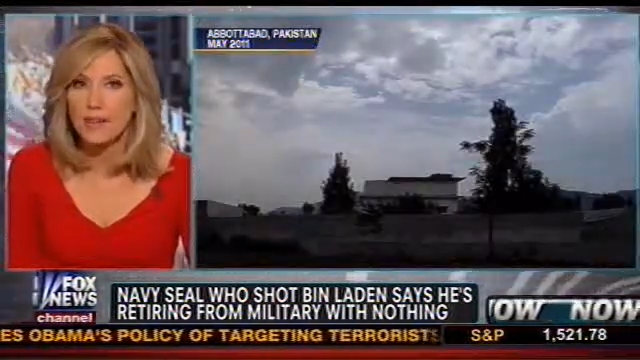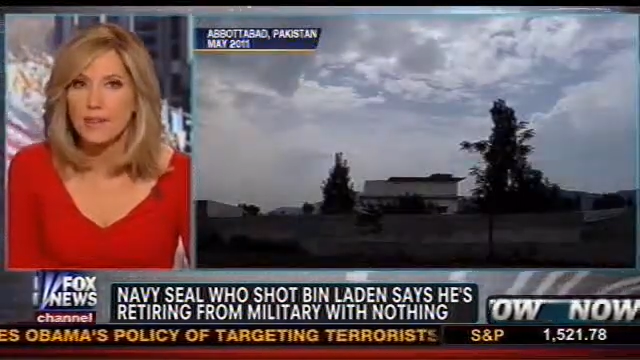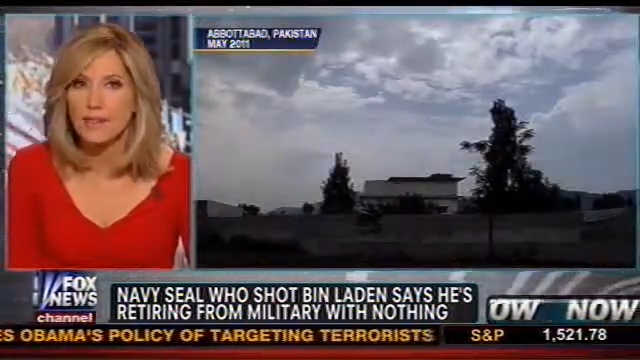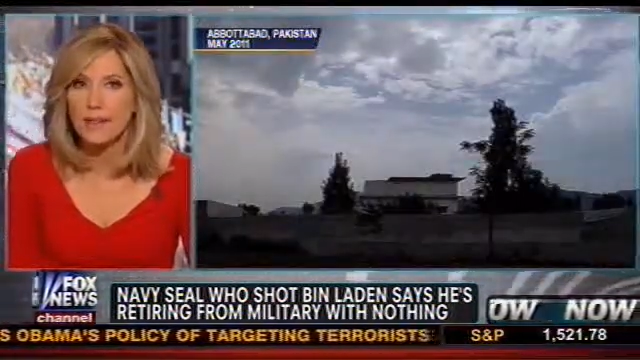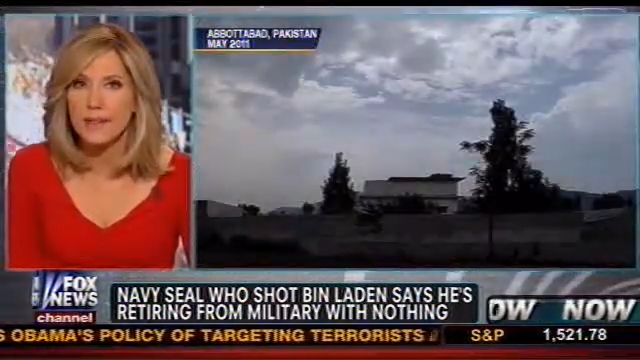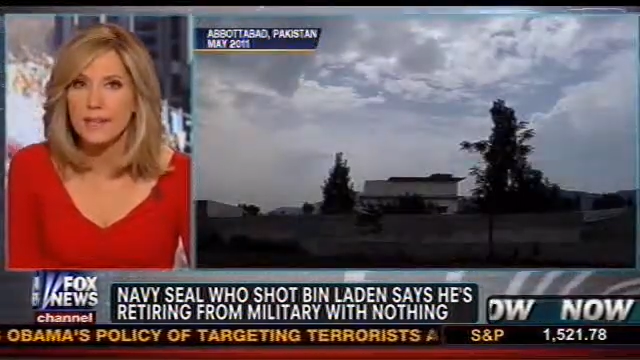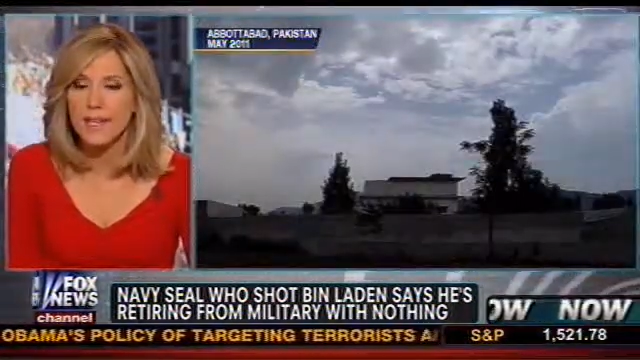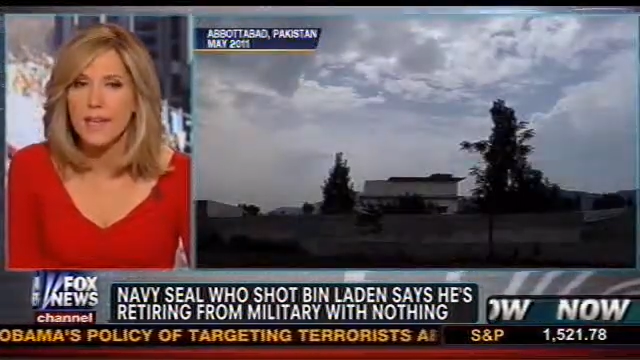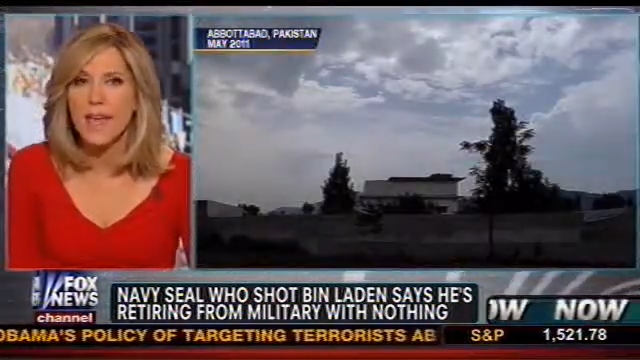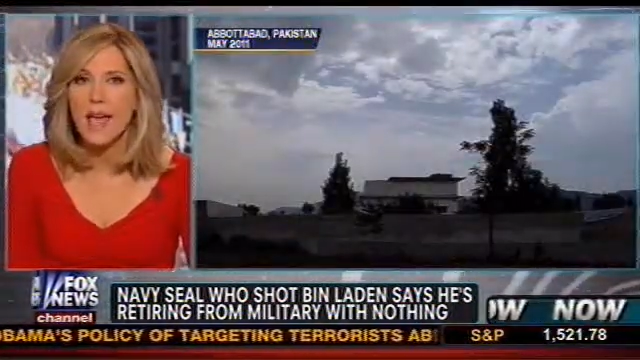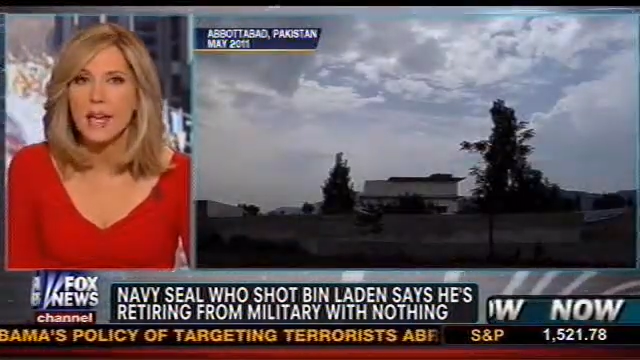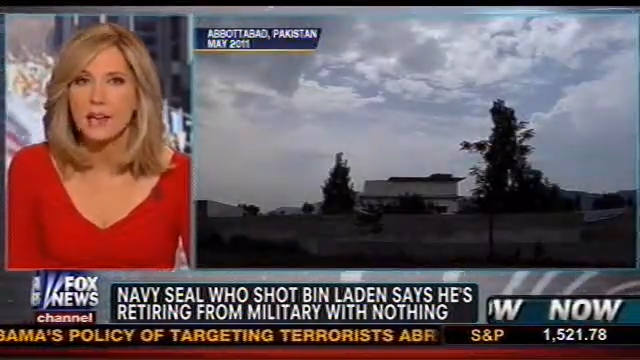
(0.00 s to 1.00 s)
he says,
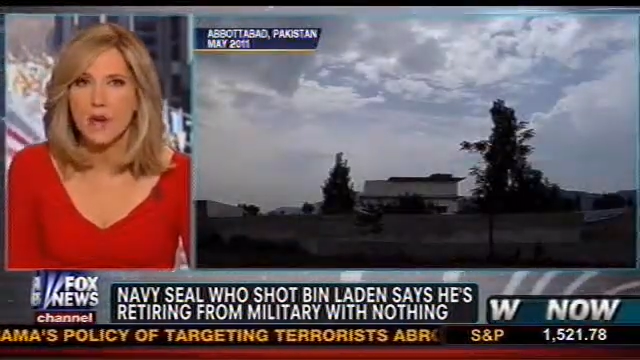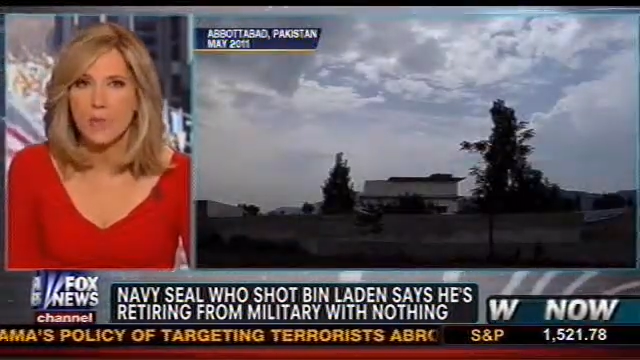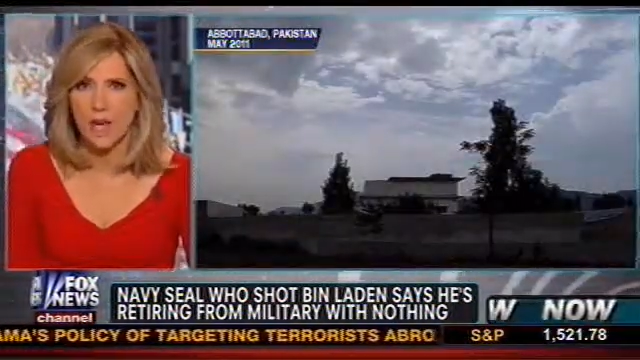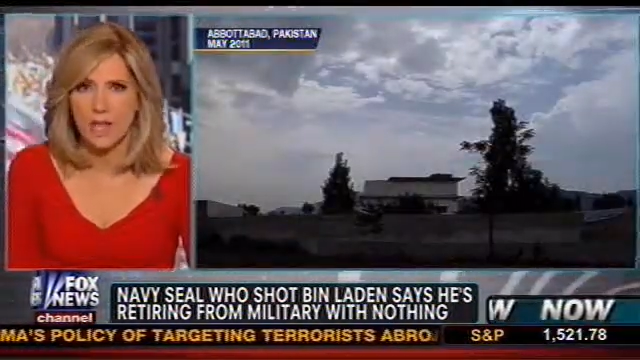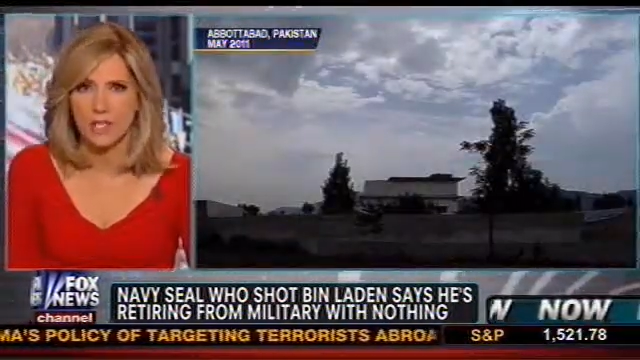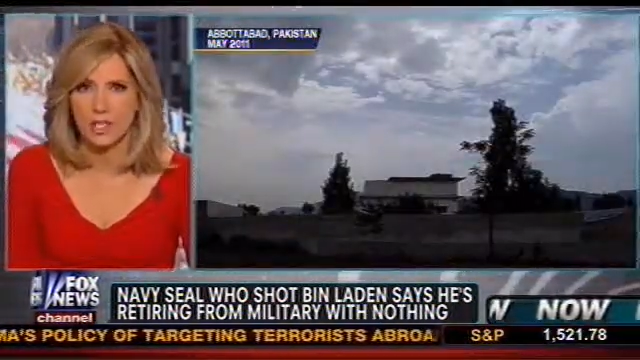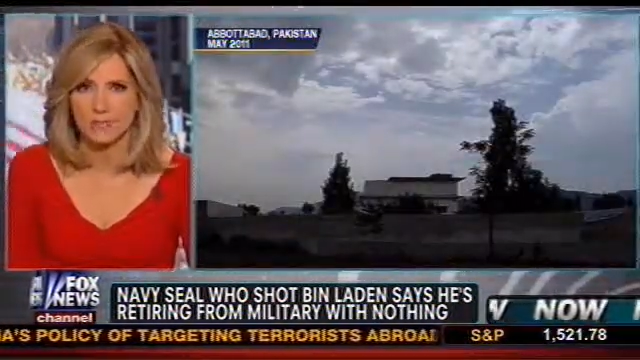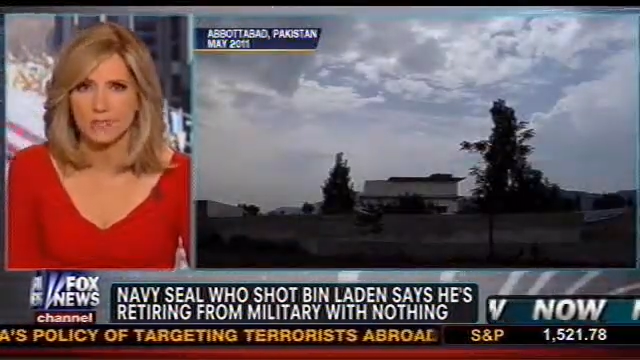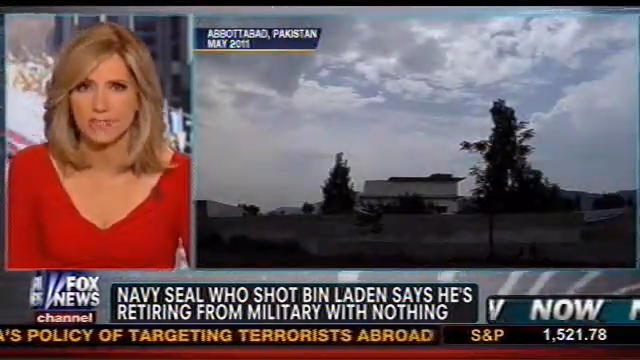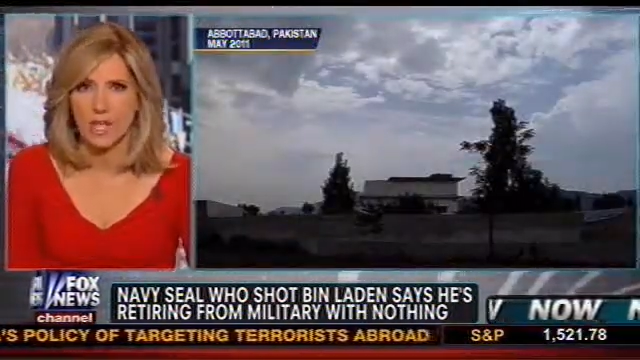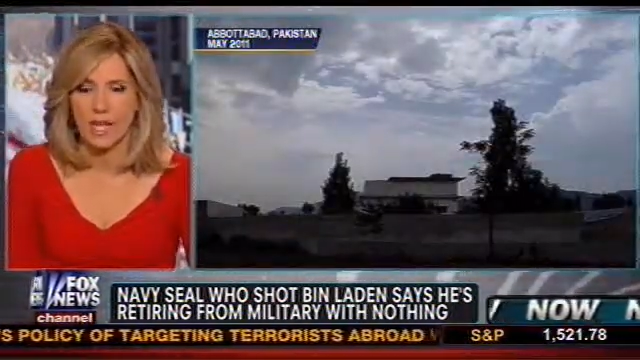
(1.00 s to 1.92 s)
and no pension.